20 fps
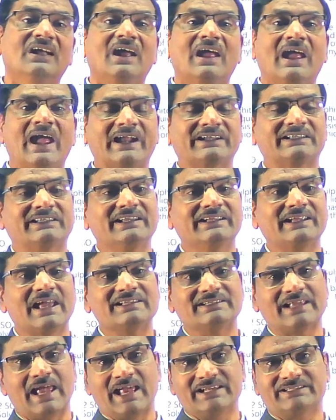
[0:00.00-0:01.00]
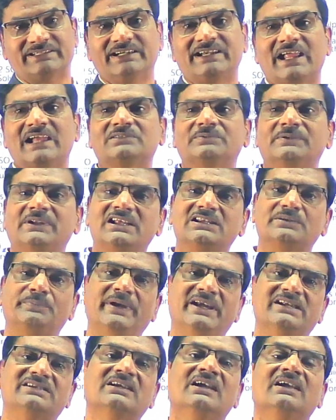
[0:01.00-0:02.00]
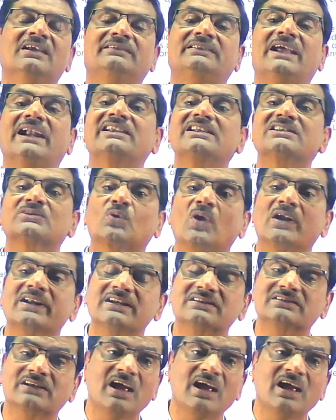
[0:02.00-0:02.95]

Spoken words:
acting as acid as well as base, that is called as a